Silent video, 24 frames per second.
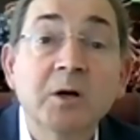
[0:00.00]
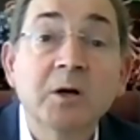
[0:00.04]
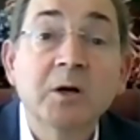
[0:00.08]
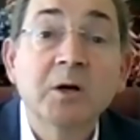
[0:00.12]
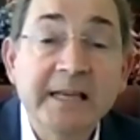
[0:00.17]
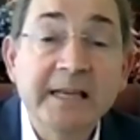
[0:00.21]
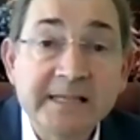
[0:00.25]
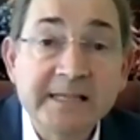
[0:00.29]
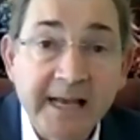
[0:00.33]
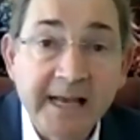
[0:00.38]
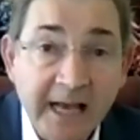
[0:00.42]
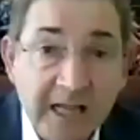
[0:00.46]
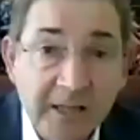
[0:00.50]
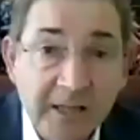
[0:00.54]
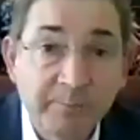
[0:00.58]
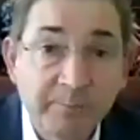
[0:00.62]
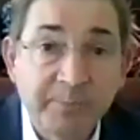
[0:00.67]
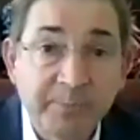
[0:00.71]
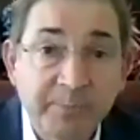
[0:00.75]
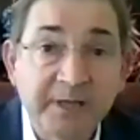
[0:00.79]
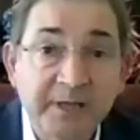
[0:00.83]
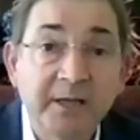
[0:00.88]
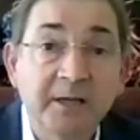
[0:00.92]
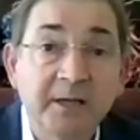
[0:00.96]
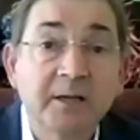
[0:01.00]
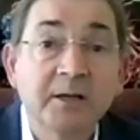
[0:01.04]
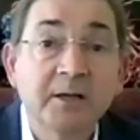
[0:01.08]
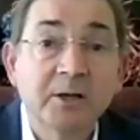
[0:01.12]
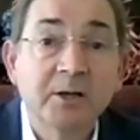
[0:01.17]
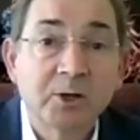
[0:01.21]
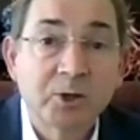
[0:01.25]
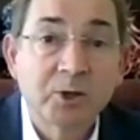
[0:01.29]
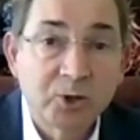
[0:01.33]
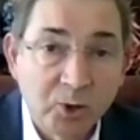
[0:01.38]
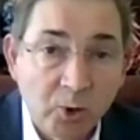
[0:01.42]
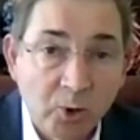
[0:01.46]
is helping
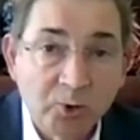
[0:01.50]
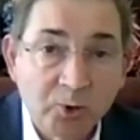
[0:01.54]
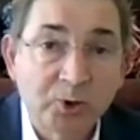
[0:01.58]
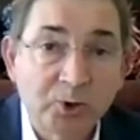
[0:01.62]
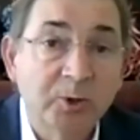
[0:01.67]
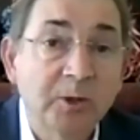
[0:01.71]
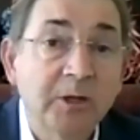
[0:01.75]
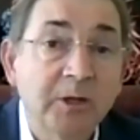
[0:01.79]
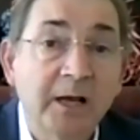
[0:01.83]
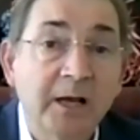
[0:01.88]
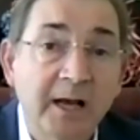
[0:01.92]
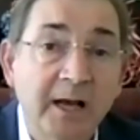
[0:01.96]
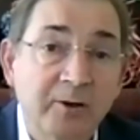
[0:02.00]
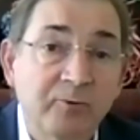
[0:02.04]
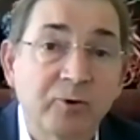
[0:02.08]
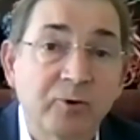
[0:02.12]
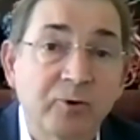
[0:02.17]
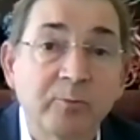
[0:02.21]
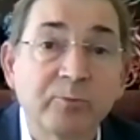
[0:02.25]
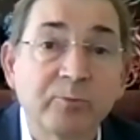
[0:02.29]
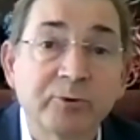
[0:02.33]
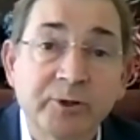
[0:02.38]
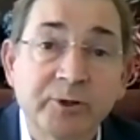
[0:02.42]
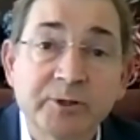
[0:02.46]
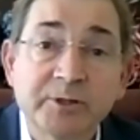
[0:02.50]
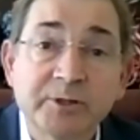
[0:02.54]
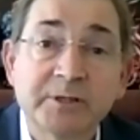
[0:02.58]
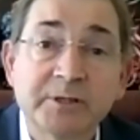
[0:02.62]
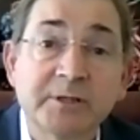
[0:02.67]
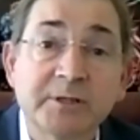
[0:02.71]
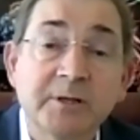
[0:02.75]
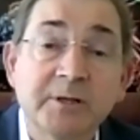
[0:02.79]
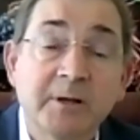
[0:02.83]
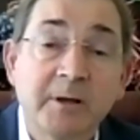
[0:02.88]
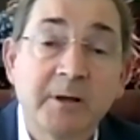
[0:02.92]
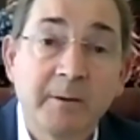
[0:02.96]
social entrepreneurs
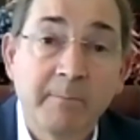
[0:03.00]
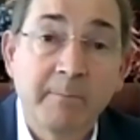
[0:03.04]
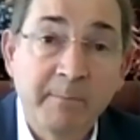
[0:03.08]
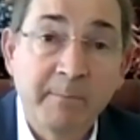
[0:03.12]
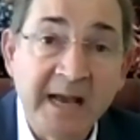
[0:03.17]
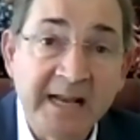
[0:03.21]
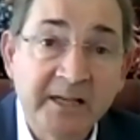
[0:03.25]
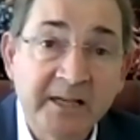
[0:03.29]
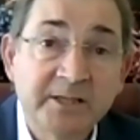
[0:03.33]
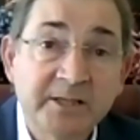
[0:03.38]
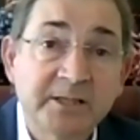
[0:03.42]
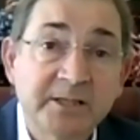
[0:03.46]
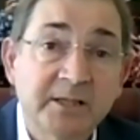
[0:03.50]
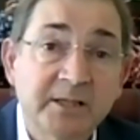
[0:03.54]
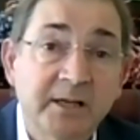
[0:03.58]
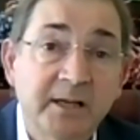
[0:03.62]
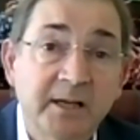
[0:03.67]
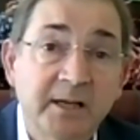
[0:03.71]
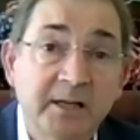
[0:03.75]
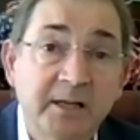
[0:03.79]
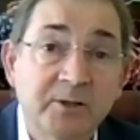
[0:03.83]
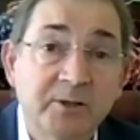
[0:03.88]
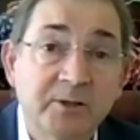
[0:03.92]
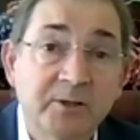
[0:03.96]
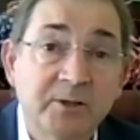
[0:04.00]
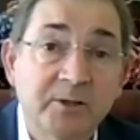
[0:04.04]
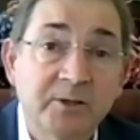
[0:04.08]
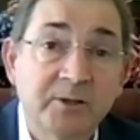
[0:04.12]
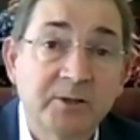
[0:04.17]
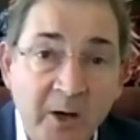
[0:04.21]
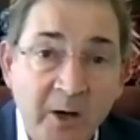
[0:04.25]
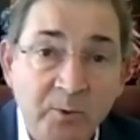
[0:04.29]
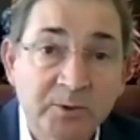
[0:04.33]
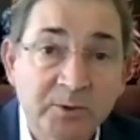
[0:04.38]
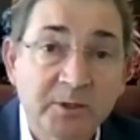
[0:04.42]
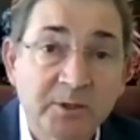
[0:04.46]
manage and
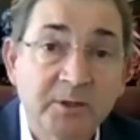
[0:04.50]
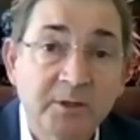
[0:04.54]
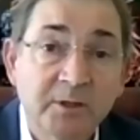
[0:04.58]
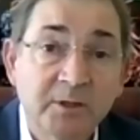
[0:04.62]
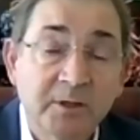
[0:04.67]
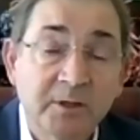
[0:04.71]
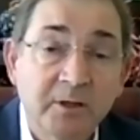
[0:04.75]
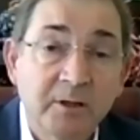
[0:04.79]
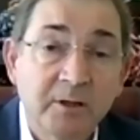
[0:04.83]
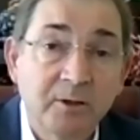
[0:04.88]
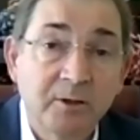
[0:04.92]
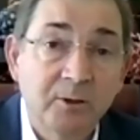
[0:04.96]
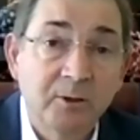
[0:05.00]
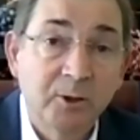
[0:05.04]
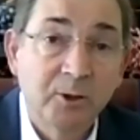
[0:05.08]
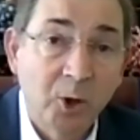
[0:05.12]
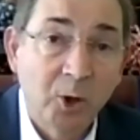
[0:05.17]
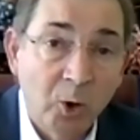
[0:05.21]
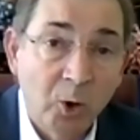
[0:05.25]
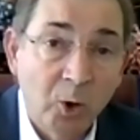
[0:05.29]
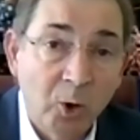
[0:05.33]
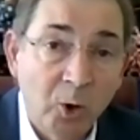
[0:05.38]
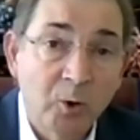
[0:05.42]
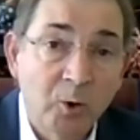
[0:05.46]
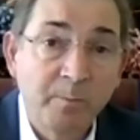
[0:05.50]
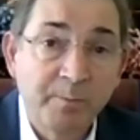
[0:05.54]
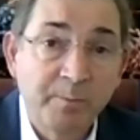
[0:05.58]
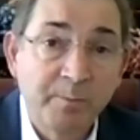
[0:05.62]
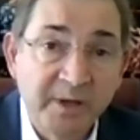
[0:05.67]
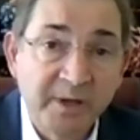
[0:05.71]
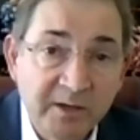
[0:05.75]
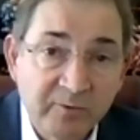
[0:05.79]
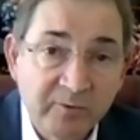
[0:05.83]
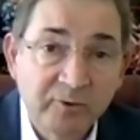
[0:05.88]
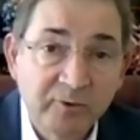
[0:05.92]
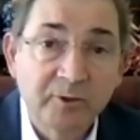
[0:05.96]
surmount the longer
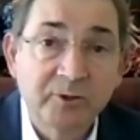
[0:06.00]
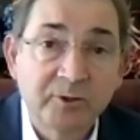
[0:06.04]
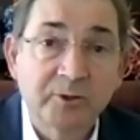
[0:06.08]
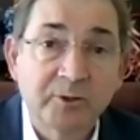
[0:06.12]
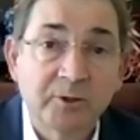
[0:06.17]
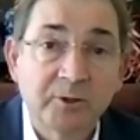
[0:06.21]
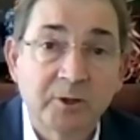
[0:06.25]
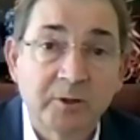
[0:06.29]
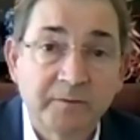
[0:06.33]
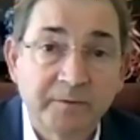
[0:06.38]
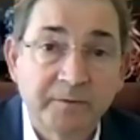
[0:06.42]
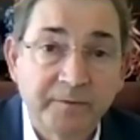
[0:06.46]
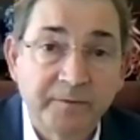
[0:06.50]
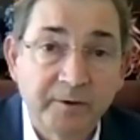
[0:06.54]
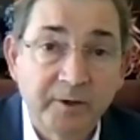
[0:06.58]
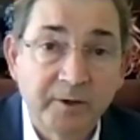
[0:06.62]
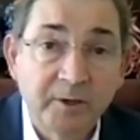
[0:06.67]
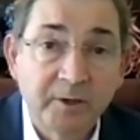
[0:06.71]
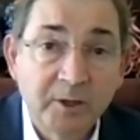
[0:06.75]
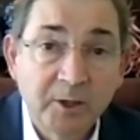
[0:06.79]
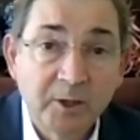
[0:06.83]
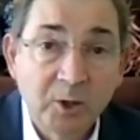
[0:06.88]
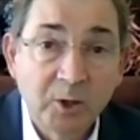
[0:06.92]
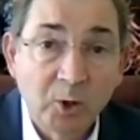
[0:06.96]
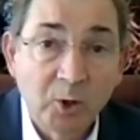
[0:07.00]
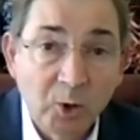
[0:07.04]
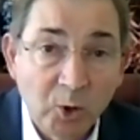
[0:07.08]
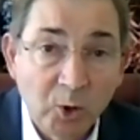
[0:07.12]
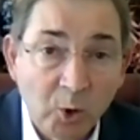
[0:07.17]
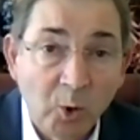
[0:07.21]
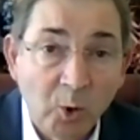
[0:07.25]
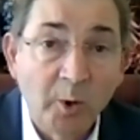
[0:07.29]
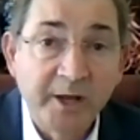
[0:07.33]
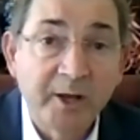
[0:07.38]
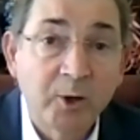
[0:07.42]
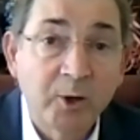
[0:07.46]
period of
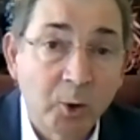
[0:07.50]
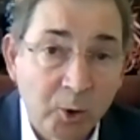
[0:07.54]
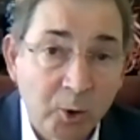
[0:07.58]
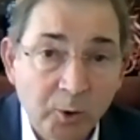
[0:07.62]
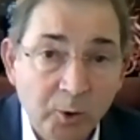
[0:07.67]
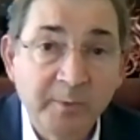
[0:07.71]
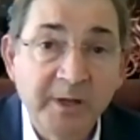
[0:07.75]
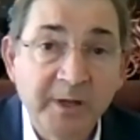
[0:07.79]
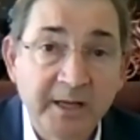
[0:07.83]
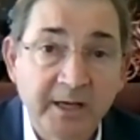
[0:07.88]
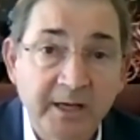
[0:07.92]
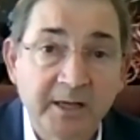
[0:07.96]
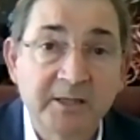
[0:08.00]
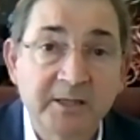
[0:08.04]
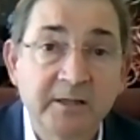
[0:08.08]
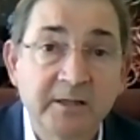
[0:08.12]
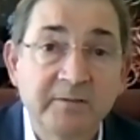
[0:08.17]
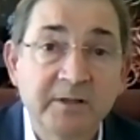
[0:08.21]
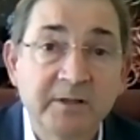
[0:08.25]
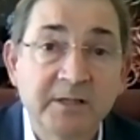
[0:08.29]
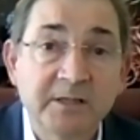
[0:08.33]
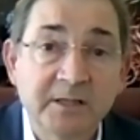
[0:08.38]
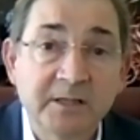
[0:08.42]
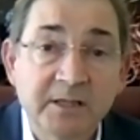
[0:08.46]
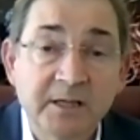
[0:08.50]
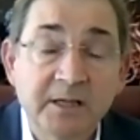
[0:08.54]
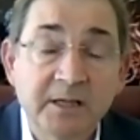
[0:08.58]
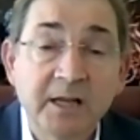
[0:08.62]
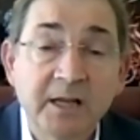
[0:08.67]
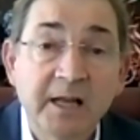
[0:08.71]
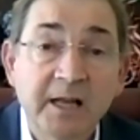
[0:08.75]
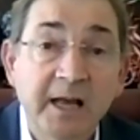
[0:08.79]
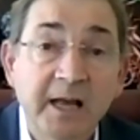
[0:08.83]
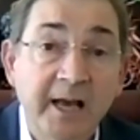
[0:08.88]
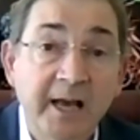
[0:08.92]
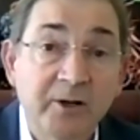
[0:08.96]
low economic activity
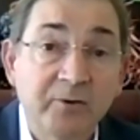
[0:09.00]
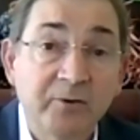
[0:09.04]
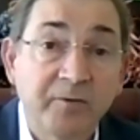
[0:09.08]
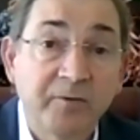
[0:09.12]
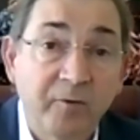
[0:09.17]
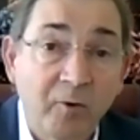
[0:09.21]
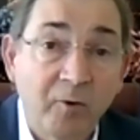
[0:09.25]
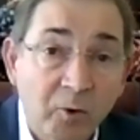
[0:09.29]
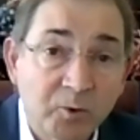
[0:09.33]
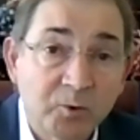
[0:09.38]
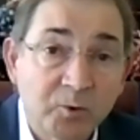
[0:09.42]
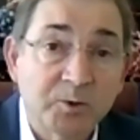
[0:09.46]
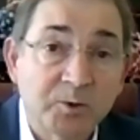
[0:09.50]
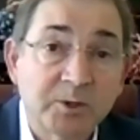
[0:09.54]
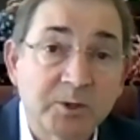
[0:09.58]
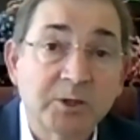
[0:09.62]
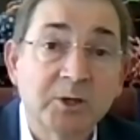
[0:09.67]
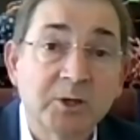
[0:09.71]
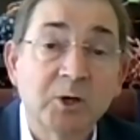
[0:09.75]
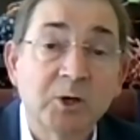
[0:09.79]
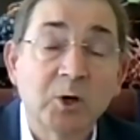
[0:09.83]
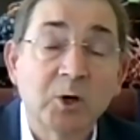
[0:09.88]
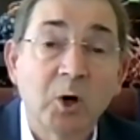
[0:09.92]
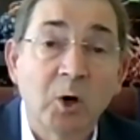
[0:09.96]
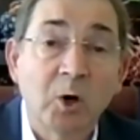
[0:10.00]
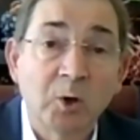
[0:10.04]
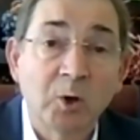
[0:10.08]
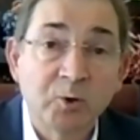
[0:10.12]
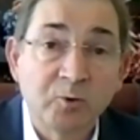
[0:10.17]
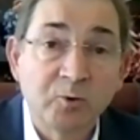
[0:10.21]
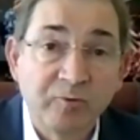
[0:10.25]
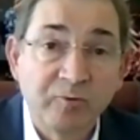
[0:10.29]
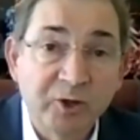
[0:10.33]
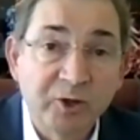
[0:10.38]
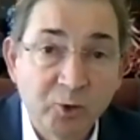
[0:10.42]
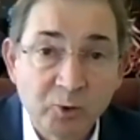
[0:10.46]
and focus
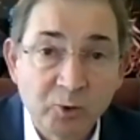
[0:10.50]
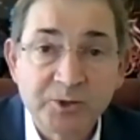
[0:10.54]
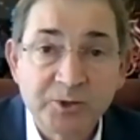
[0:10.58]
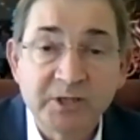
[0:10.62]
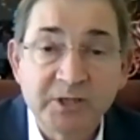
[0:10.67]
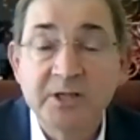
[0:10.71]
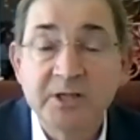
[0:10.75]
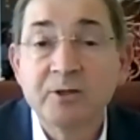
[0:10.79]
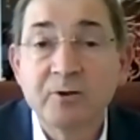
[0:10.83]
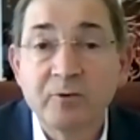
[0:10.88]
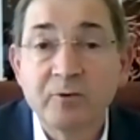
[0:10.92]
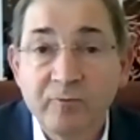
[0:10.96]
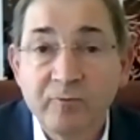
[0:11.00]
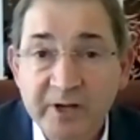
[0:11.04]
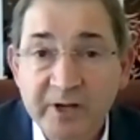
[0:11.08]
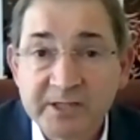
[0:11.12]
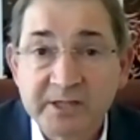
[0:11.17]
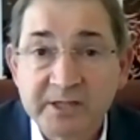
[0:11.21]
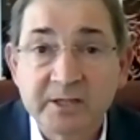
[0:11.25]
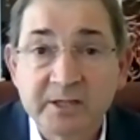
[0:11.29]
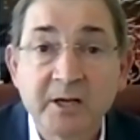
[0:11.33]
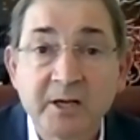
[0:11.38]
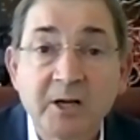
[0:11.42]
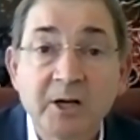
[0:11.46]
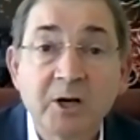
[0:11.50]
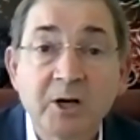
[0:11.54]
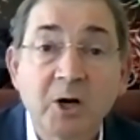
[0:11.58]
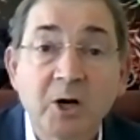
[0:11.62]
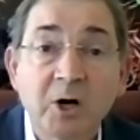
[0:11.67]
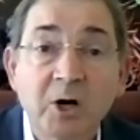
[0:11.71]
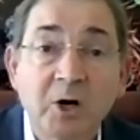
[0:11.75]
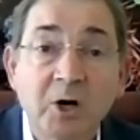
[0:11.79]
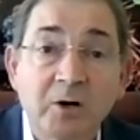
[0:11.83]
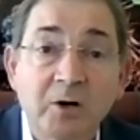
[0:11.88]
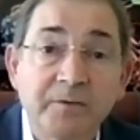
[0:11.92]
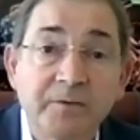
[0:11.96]
on reducing the risk
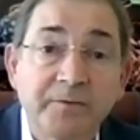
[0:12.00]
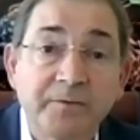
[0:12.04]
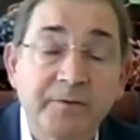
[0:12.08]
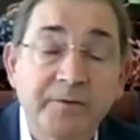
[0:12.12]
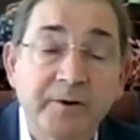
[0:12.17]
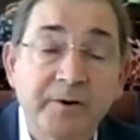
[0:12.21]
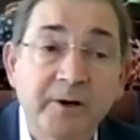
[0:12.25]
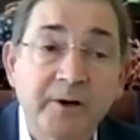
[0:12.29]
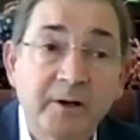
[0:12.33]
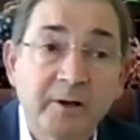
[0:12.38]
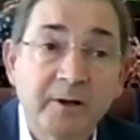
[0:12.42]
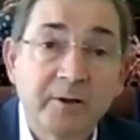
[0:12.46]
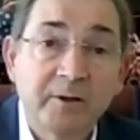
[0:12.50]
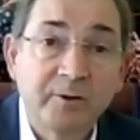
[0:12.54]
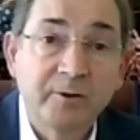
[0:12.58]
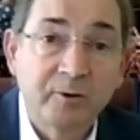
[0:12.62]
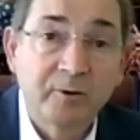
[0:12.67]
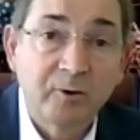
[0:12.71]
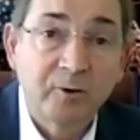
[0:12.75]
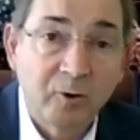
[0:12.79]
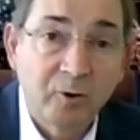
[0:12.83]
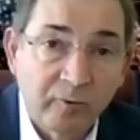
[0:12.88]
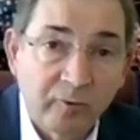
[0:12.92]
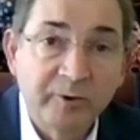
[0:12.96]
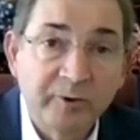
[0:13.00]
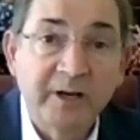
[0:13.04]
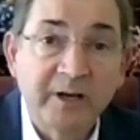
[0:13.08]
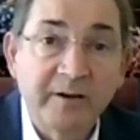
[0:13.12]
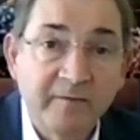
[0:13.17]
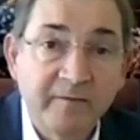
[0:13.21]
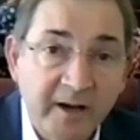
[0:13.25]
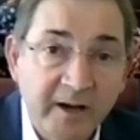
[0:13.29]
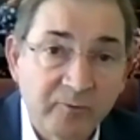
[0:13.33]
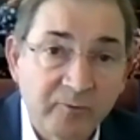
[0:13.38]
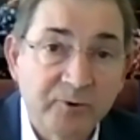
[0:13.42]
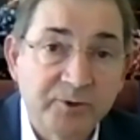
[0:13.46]
of the
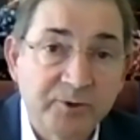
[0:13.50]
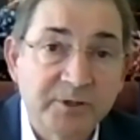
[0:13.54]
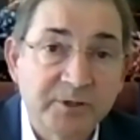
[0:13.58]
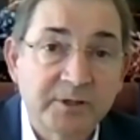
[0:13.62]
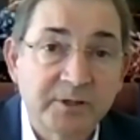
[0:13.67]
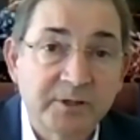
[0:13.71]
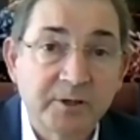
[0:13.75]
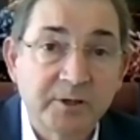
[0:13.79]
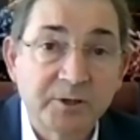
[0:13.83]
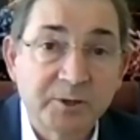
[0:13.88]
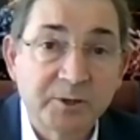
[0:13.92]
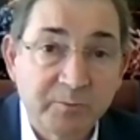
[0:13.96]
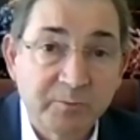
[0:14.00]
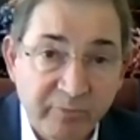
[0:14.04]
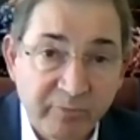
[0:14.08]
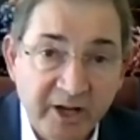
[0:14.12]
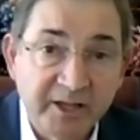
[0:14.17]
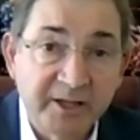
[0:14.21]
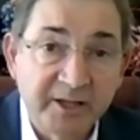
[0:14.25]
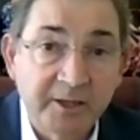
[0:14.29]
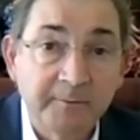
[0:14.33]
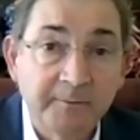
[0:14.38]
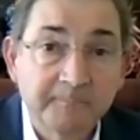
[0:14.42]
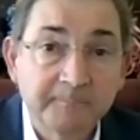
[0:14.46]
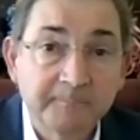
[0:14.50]
coronavirus spreading.